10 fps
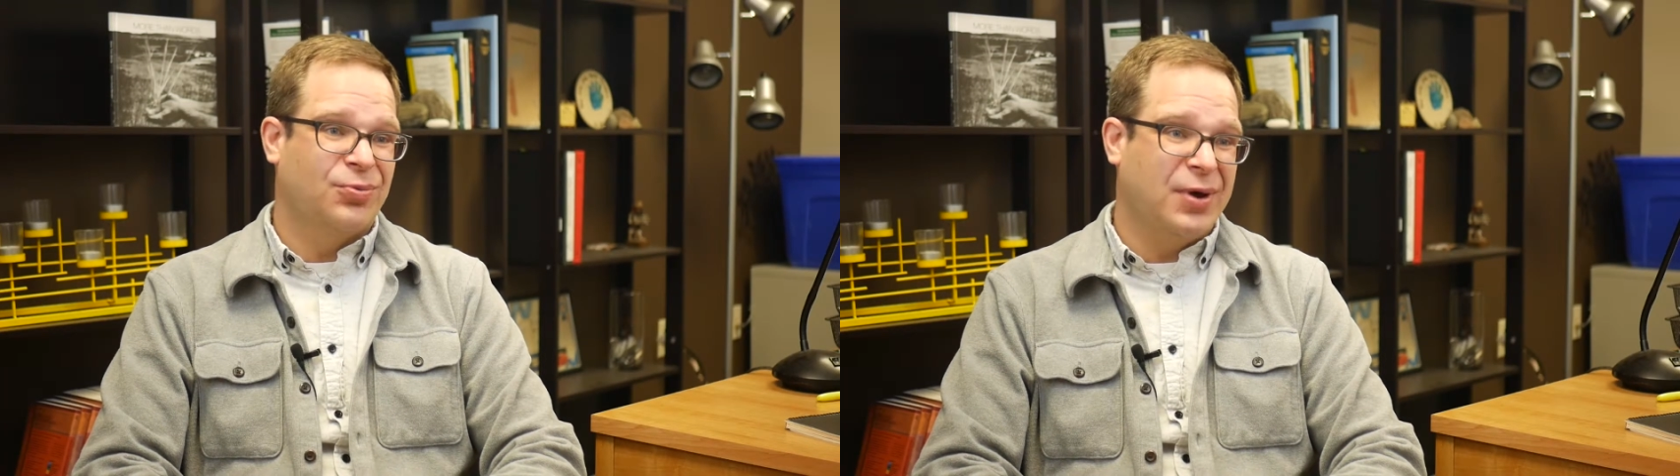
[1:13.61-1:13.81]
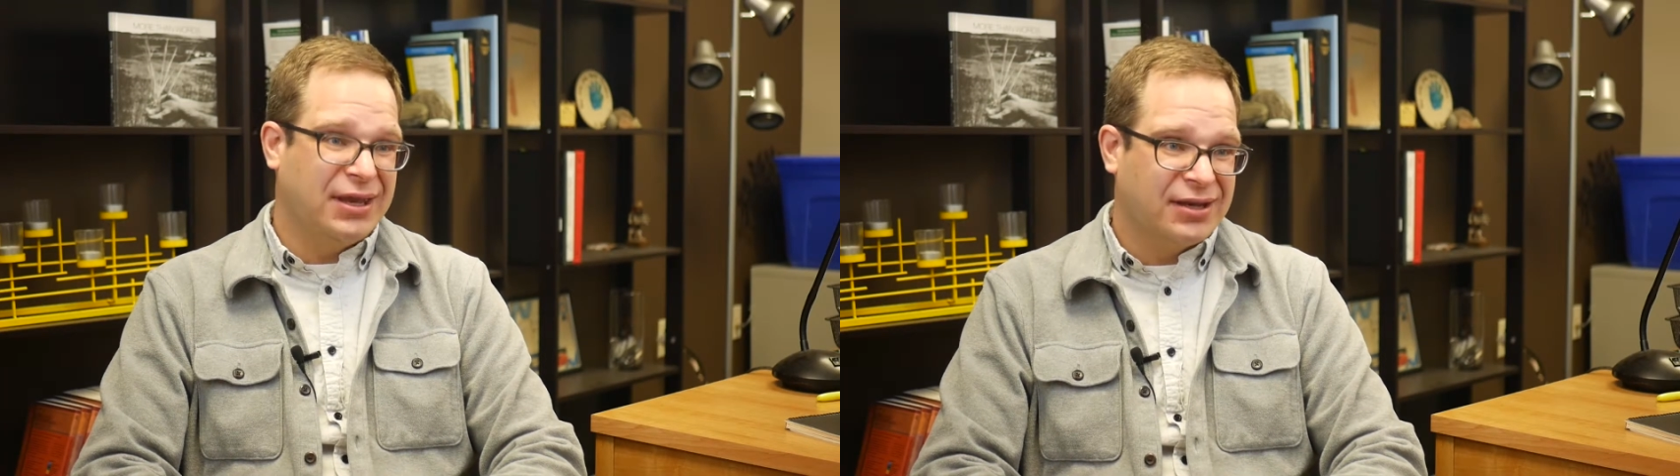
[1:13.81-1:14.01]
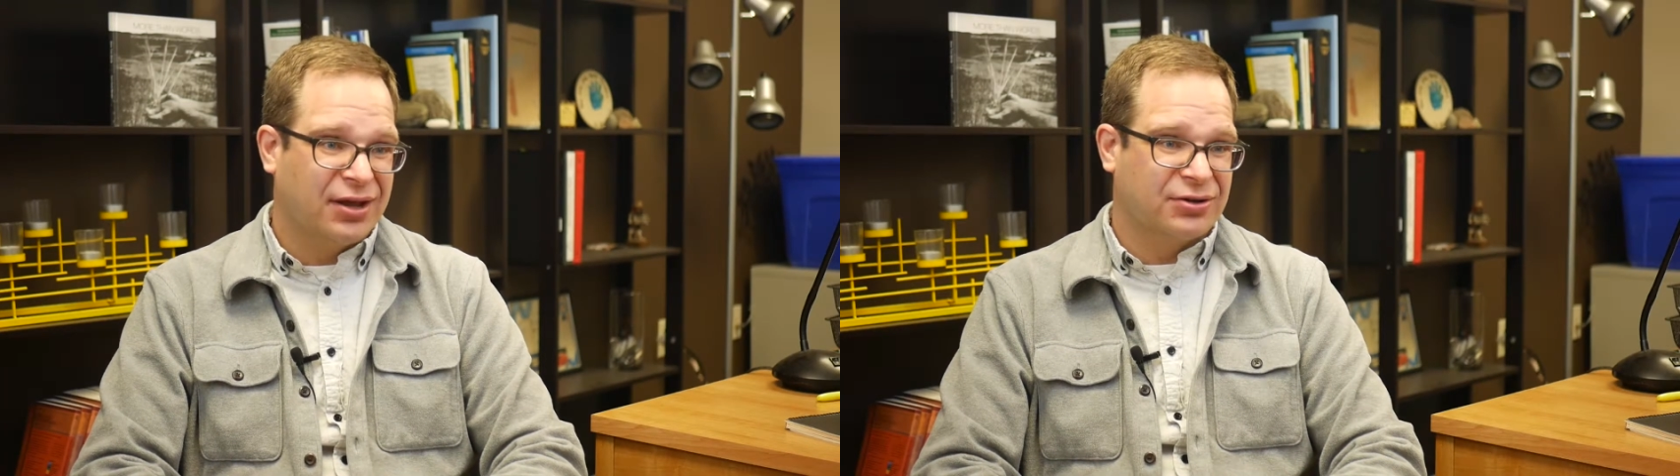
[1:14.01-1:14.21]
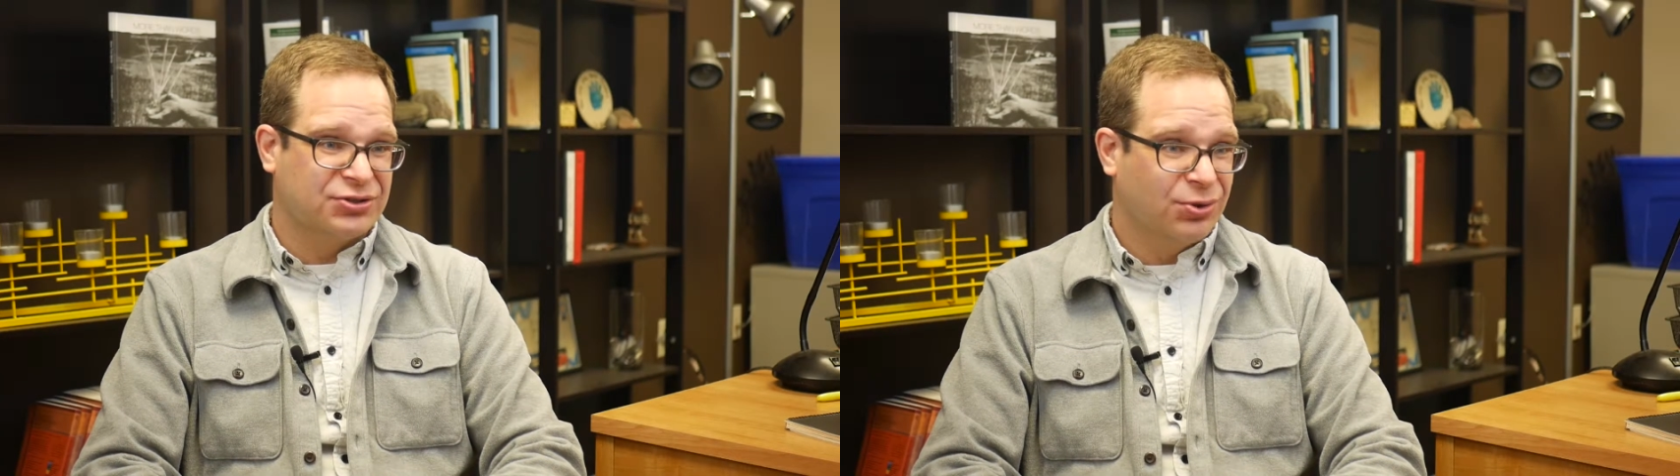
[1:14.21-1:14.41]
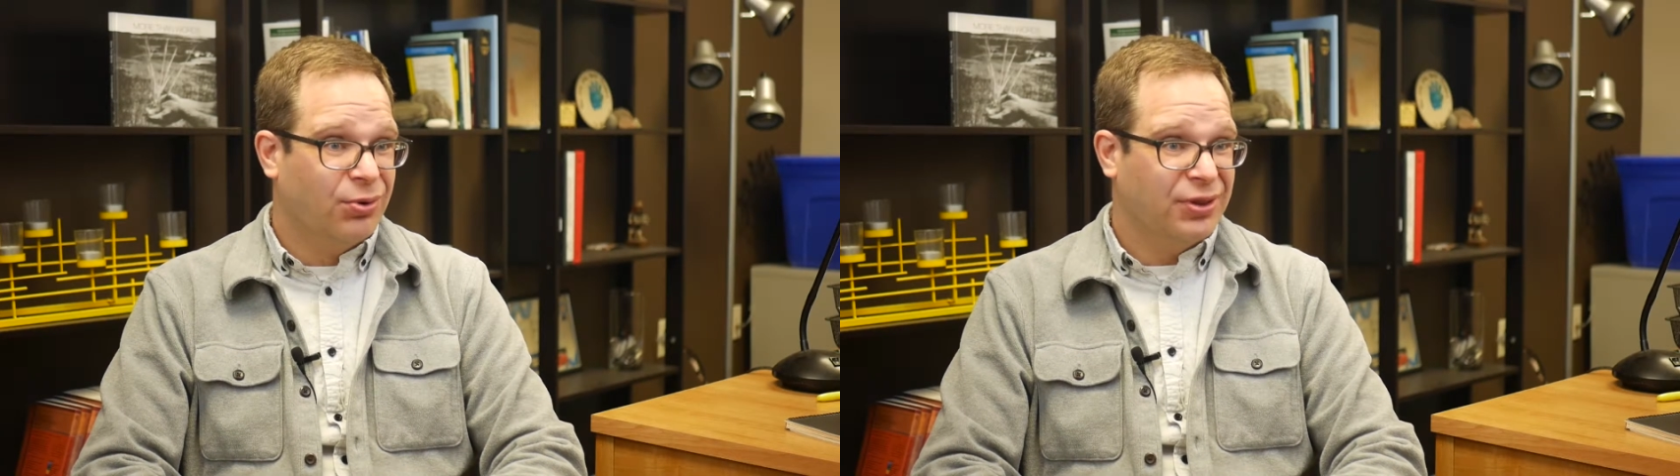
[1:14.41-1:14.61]
weight on her
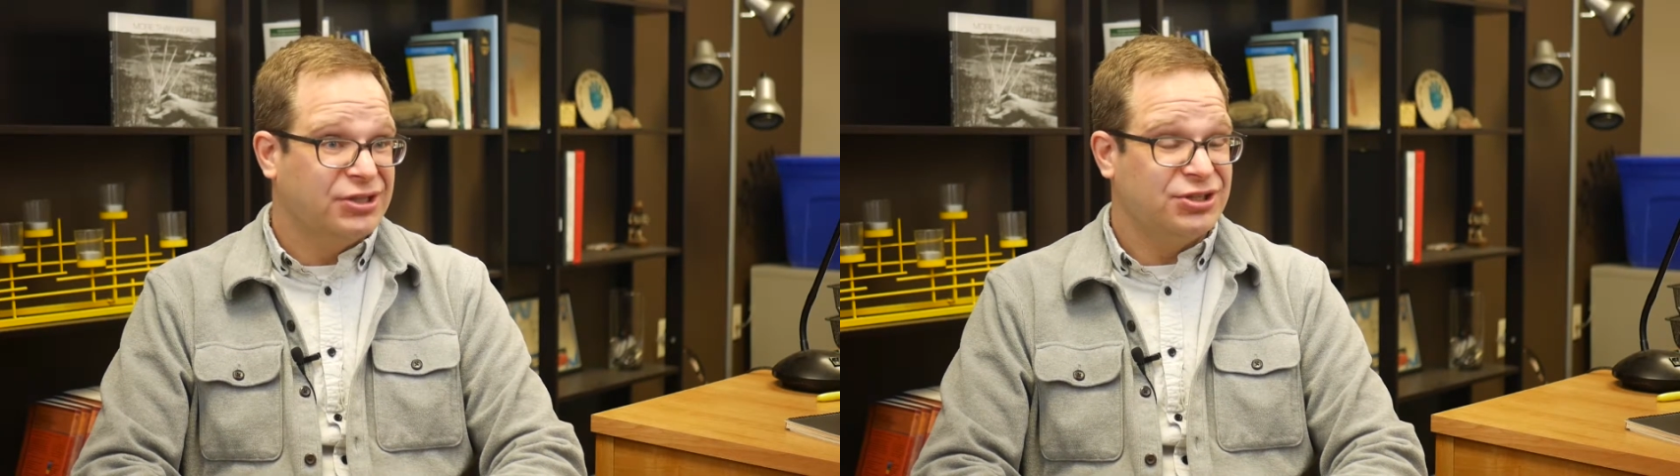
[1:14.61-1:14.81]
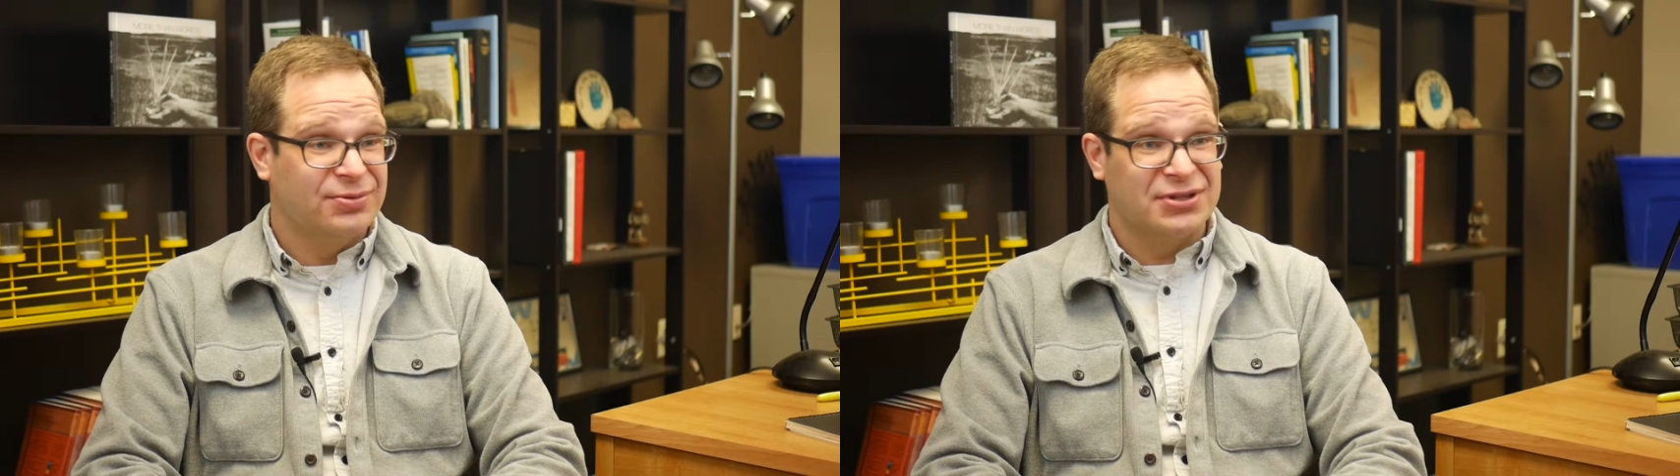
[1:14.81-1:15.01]
soul that she